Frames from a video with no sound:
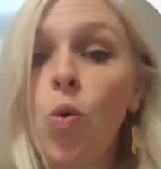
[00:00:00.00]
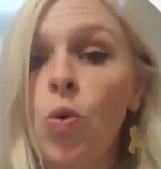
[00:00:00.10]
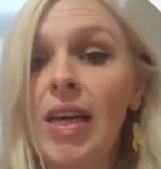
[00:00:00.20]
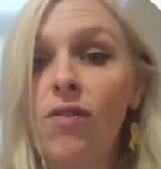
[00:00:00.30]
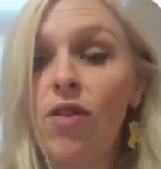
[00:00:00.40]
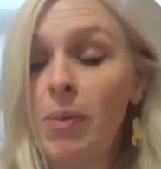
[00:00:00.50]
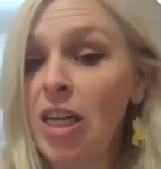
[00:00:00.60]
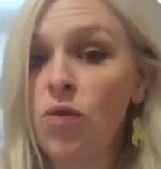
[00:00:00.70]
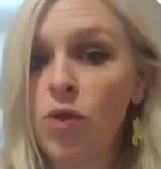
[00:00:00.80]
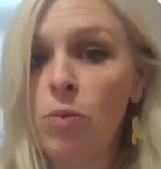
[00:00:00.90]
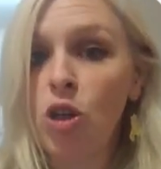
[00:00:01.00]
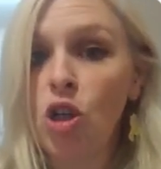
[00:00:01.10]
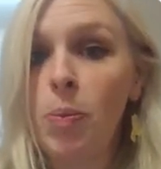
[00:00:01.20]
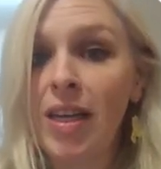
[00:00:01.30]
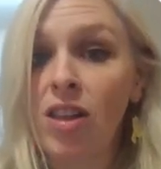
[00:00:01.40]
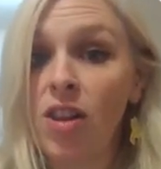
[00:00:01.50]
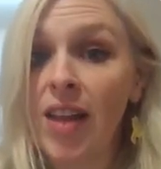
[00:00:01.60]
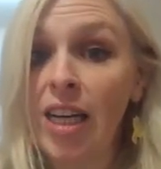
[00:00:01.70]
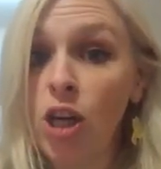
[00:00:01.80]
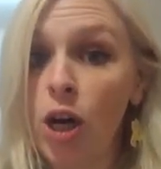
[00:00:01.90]
all the information from the topic that
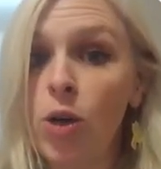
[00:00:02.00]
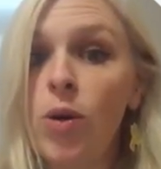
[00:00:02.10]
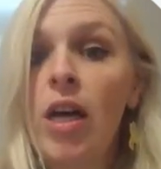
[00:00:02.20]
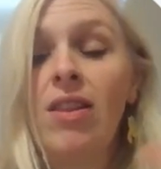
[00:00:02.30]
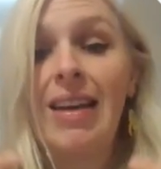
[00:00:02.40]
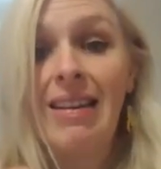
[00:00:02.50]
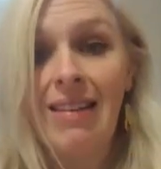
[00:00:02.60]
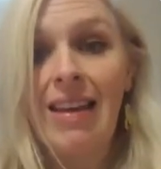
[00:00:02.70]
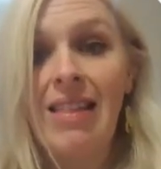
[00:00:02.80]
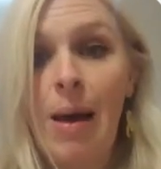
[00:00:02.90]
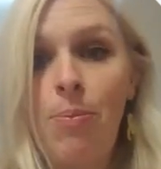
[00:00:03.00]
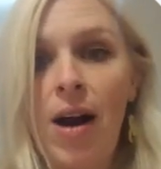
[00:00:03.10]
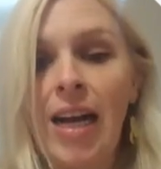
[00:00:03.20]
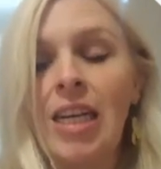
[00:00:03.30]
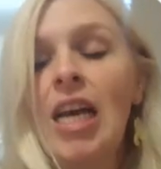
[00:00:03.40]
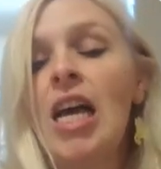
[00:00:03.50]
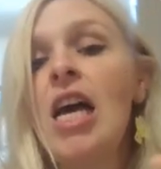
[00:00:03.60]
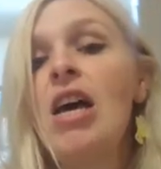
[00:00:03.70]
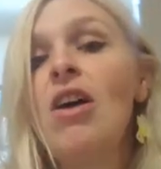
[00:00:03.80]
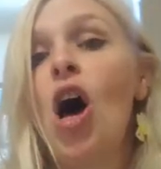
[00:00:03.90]
they know that is in their brain.
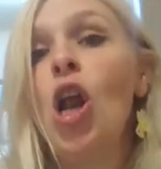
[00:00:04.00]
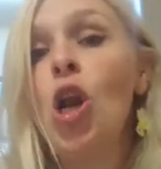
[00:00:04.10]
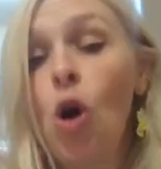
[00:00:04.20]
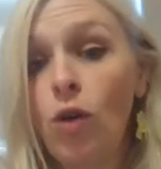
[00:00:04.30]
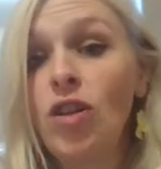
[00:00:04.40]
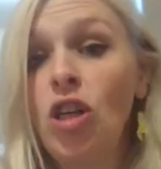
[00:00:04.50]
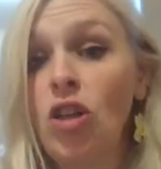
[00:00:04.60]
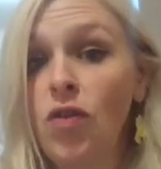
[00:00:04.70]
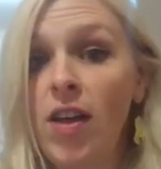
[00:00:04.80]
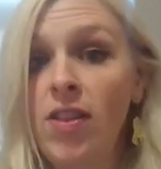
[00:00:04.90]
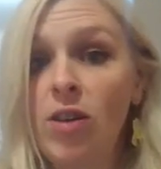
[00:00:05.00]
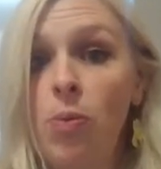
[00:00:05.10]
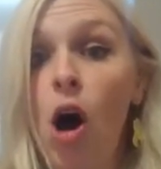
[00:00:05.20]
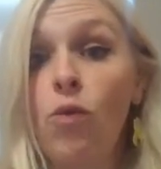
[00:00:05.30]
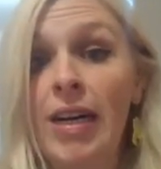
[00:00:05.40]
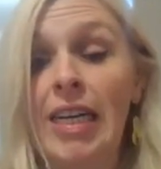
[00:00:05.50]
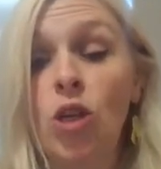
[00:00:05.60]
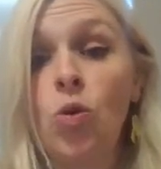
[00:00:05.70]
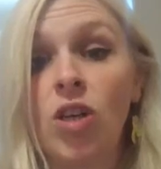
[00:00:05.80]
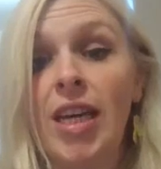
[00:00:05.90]
A lot of students find this part really
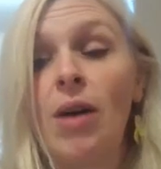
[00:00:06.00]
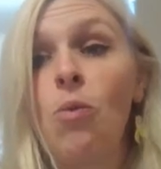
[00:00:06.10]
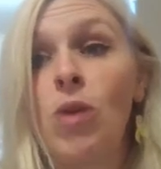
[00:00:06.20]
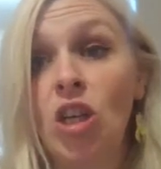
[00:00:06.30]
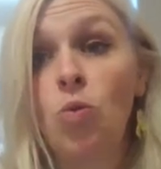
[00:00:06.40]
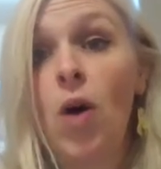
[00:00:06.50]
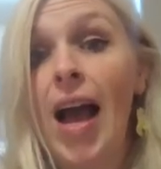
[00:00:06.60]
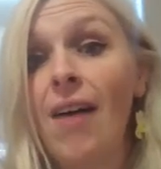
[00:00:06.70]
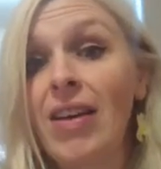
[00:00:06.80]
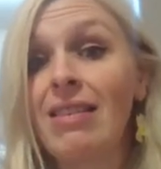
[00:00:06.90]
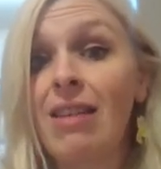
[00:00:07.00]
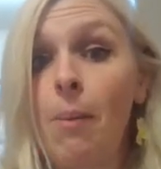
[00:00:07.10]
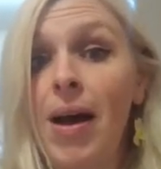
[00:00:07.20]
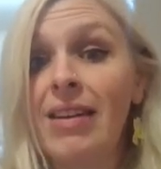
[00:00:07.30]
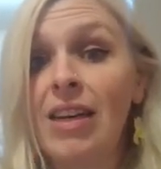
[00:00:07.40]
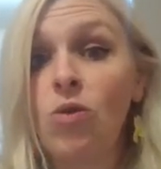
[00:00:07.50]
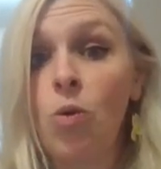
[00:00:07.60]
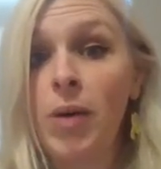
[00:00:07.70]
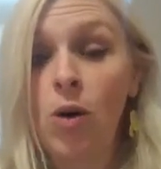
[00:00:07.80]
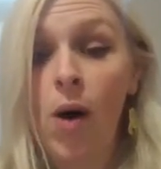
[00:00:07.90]
daunting, which is why having subheadings
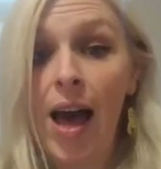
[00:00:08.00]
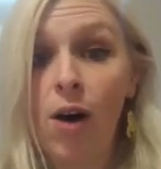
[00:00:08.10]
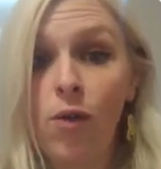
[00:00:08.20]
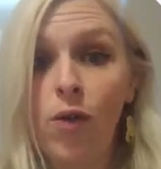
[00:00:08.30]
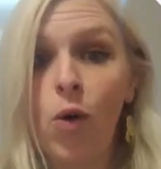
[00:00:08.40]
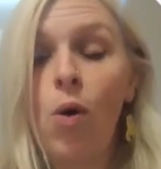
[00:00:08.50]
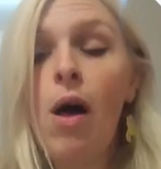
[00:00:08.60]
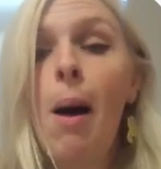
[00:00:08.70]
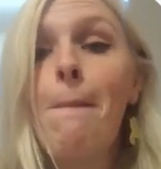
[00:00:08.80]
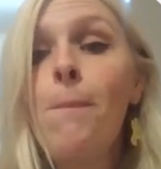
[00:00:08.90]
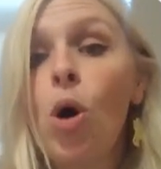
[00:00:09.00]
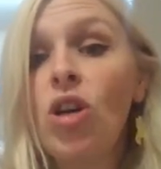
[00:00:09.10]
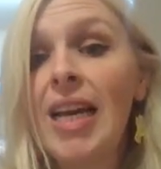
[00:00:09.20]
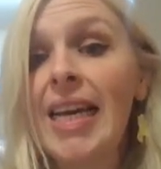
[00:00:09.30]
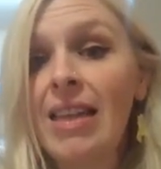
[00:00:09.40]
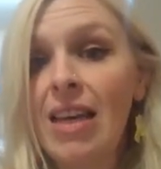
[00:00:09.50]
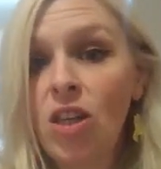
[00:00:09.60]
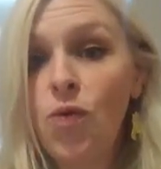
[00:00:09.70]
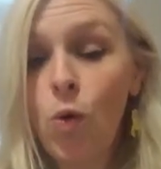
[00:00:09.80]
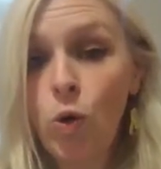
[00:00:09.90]
will be quite helpful. Modelling
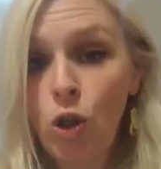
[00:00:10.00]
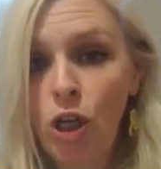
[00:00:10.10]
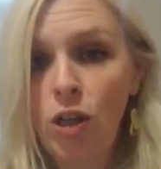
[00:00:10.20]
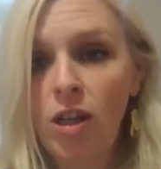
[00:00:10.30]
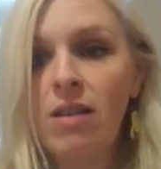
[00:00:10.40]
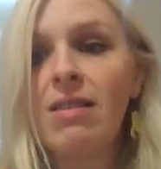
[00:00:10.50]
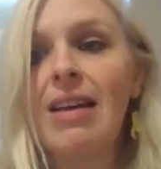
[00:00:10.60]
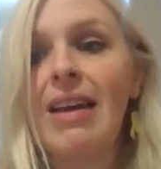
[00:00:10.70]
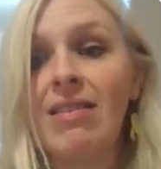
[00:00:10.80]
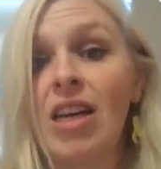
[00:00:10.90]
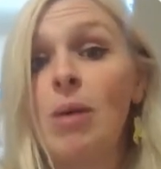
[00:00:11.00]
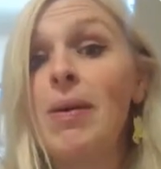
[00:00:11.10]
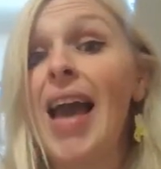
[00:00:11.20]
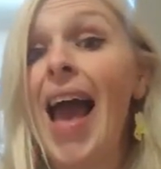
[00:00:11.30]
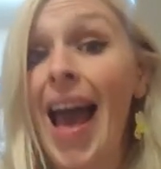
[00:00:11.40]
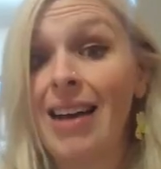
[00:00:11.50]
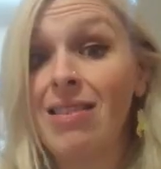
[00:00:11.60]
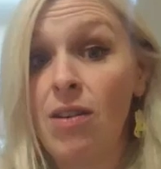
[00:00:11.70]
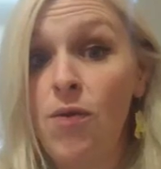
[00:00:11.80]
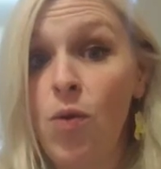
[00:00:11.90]
this for students is going to be
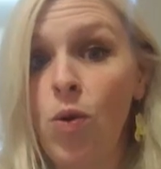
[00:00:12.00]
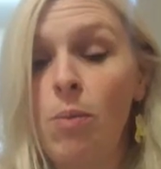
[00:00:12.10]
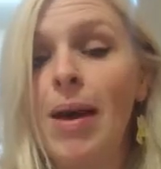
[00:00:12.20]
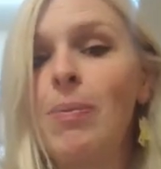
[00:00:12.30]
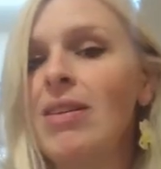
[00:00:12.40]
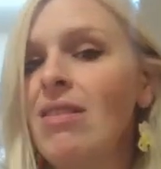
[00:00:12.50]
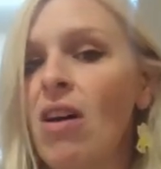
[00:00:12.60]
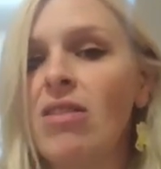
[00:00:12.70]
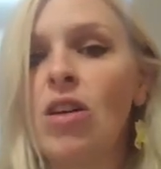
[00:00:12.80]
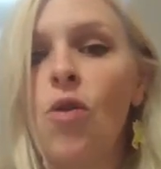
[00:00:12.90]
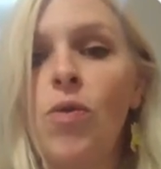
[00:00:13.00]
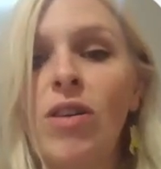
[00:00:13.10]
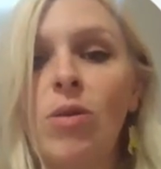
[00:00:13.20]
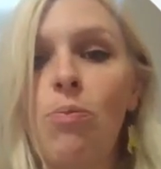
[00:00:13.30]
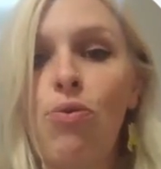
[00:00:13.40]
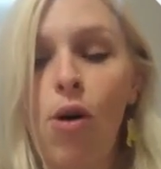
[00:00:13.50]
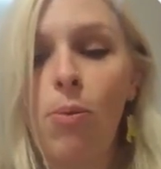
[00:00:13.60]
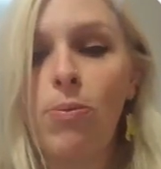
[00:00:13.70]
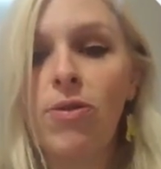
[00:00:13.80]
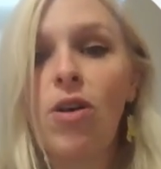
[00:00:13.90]
excellent for them, maybe starting off with some
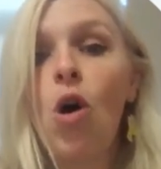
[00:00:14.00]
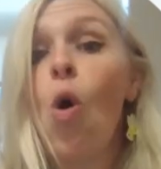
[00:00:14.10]
prompts